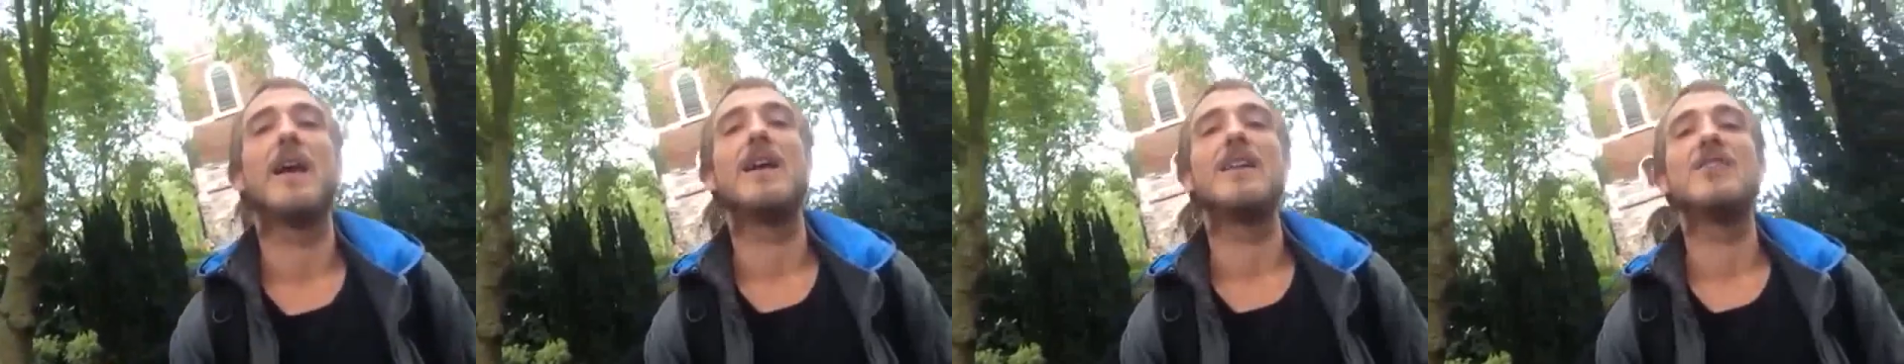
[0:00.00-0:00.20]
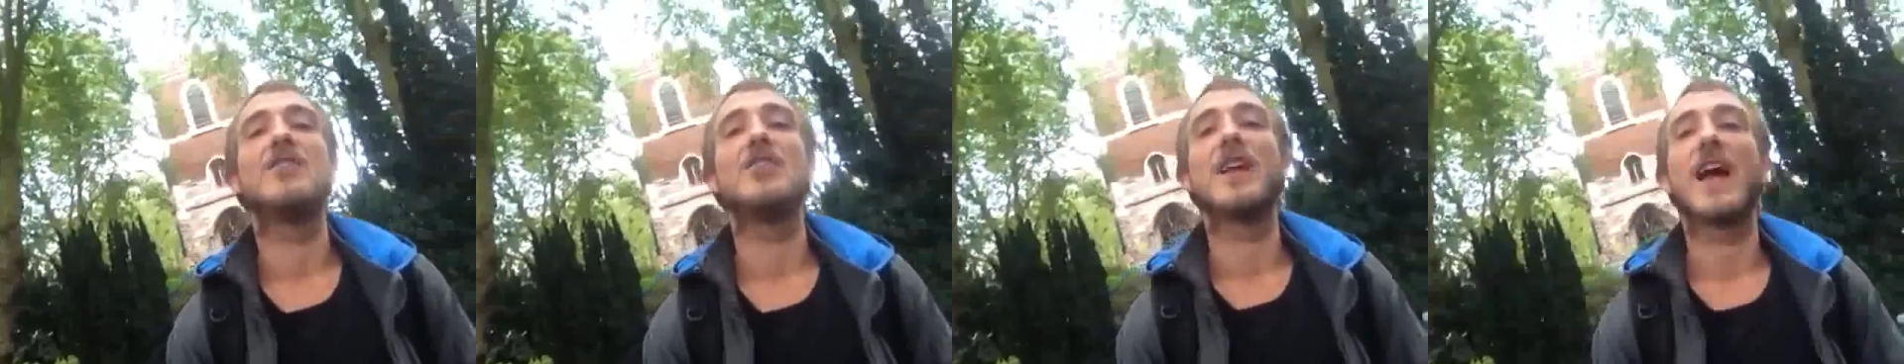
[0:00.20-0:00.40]

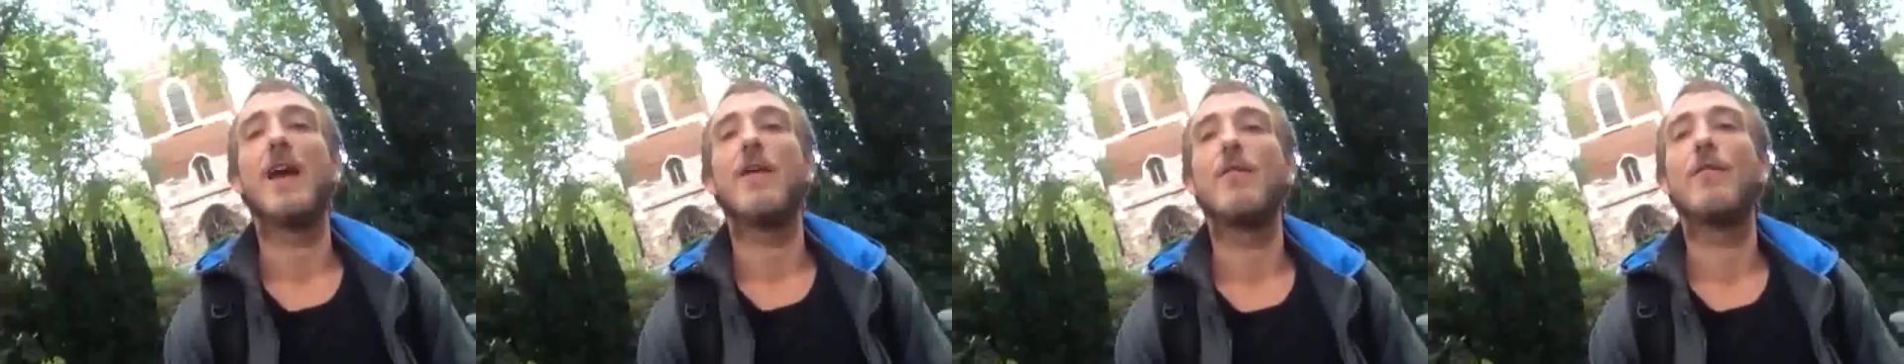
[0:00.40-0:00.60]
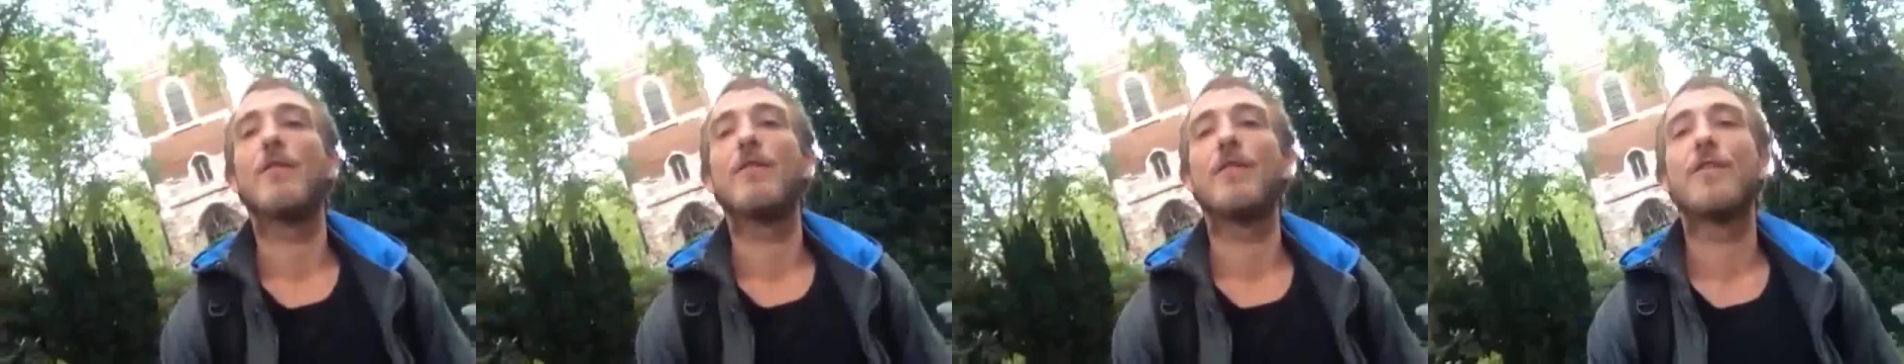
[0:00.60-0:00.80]
and
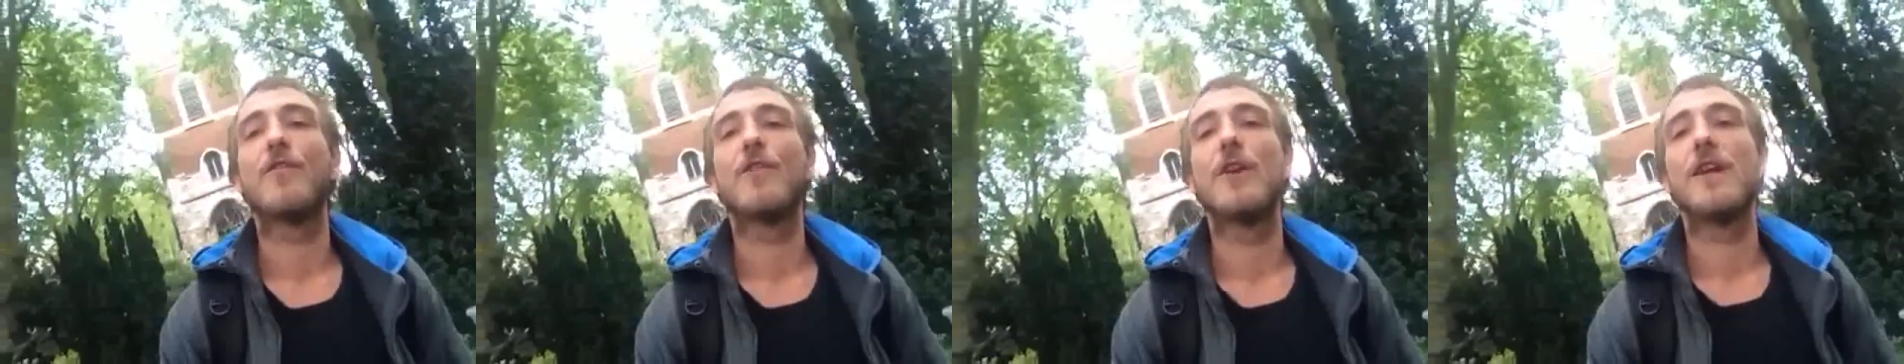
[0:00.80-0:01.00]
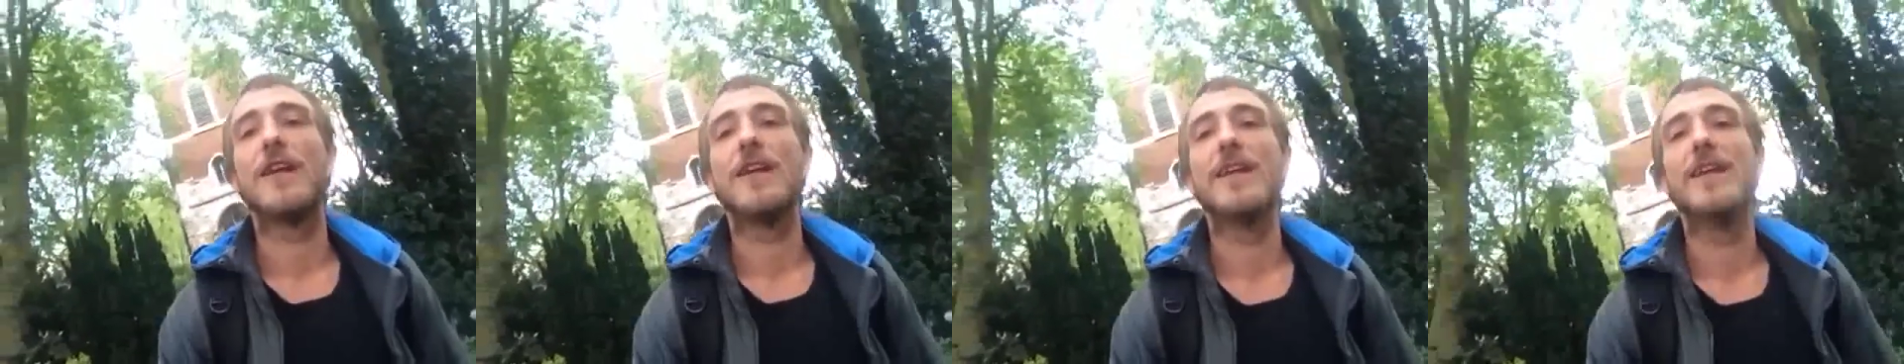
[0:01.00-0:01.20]
shout
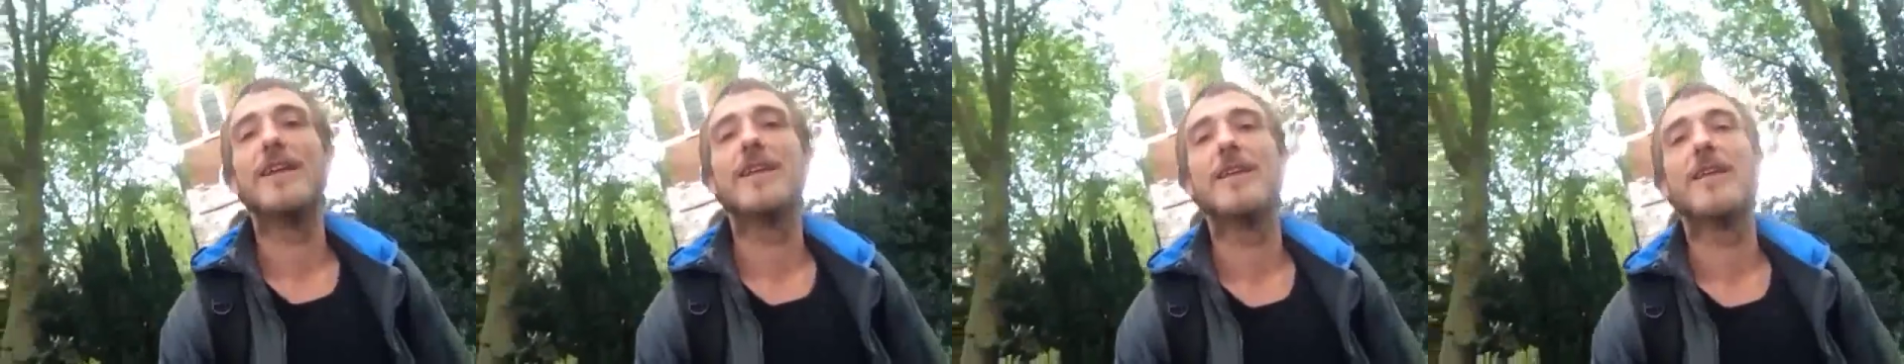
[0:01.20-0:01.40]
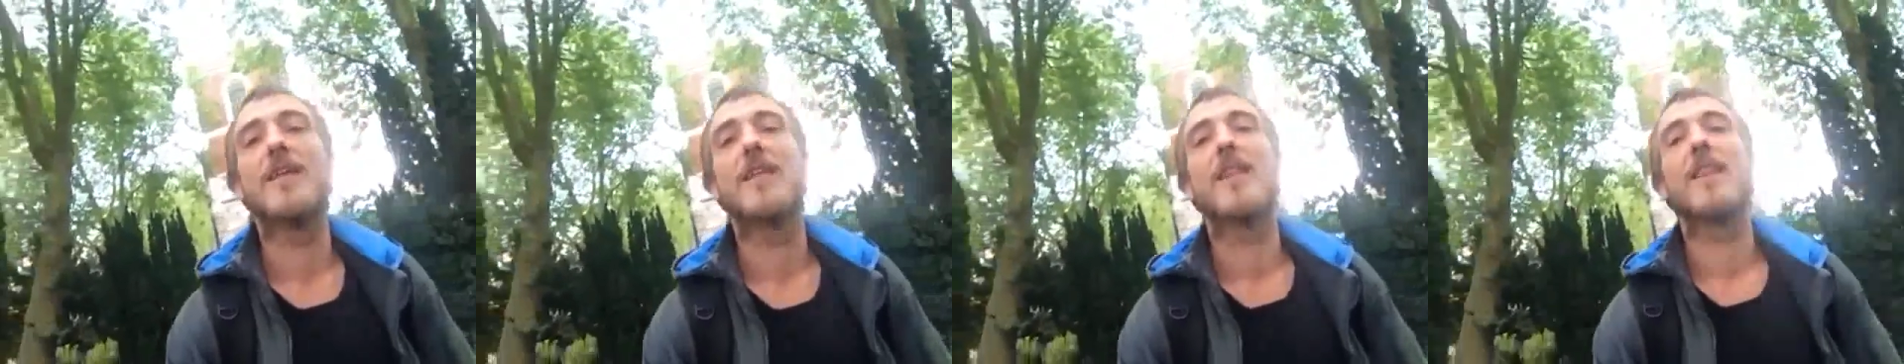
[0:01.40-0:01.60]
free.
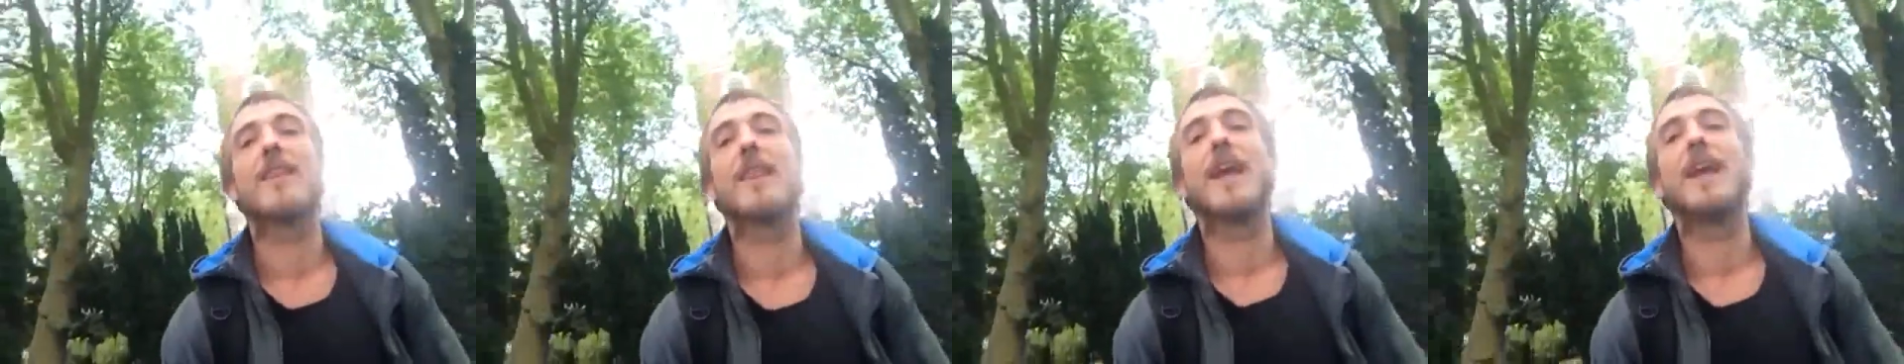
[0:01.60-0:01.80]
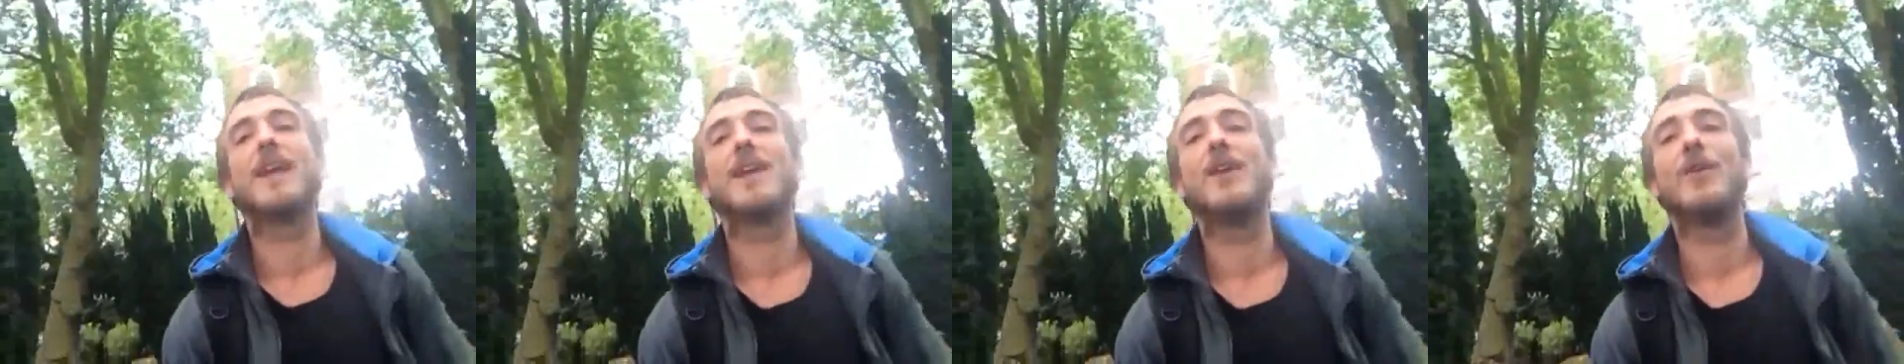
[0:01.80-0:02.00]

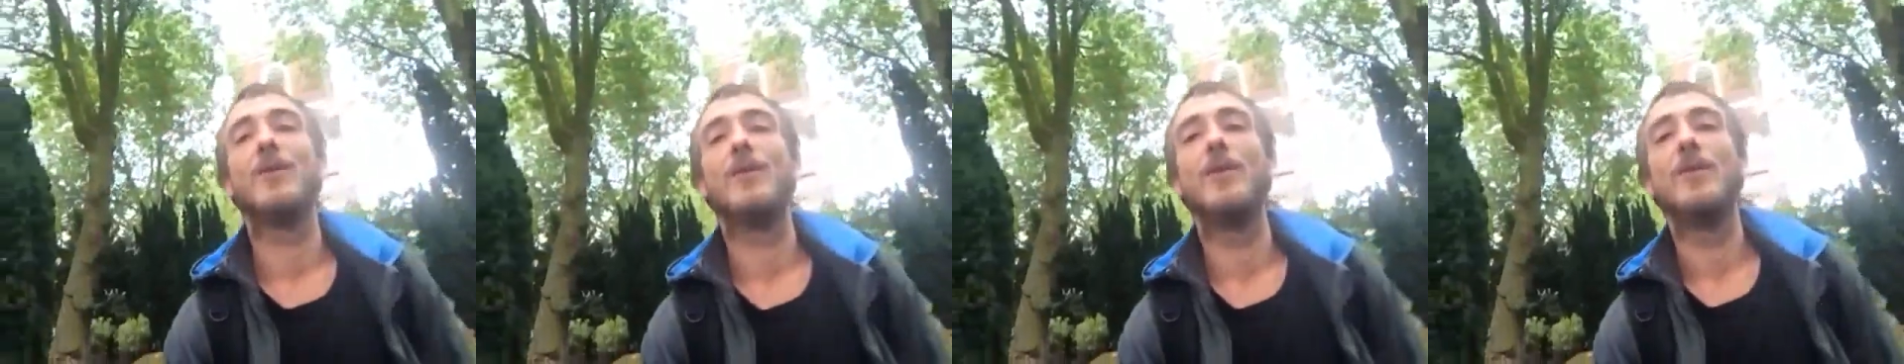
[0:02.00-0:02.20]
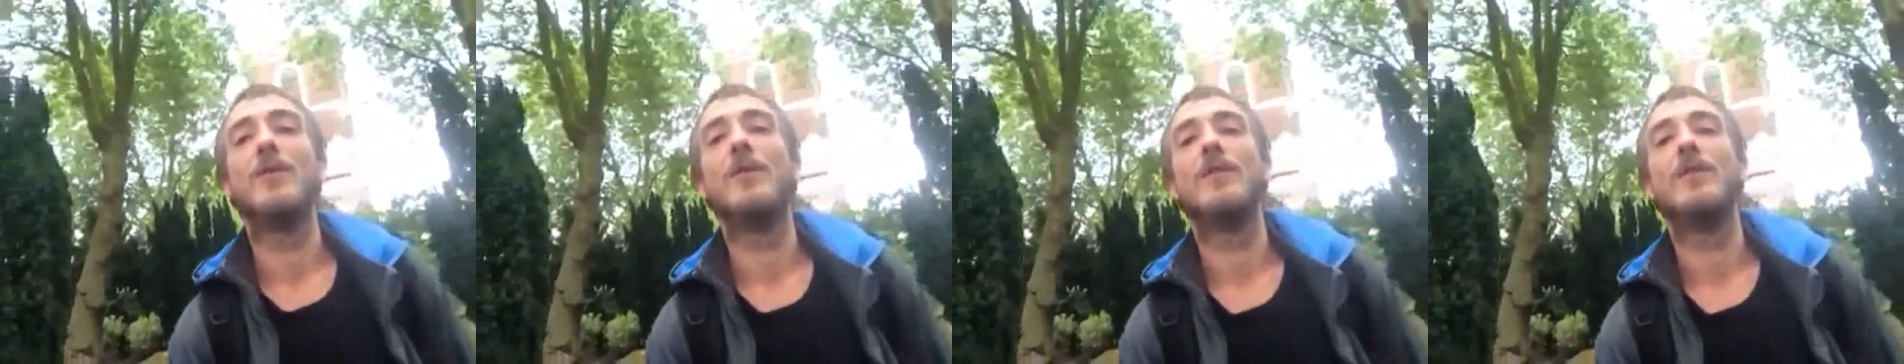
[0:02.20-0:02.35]
Thank you.